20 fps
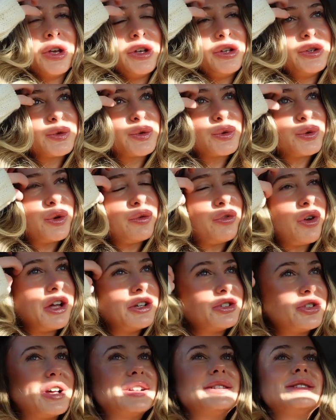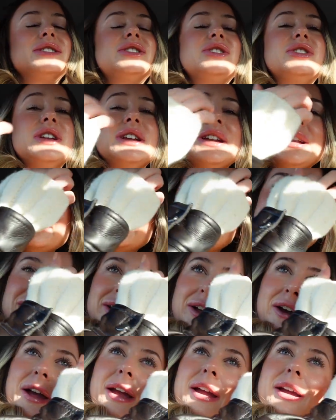you're sort of like transitioning into
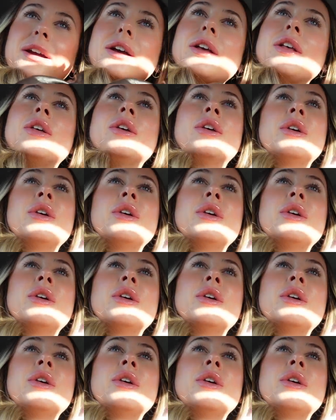like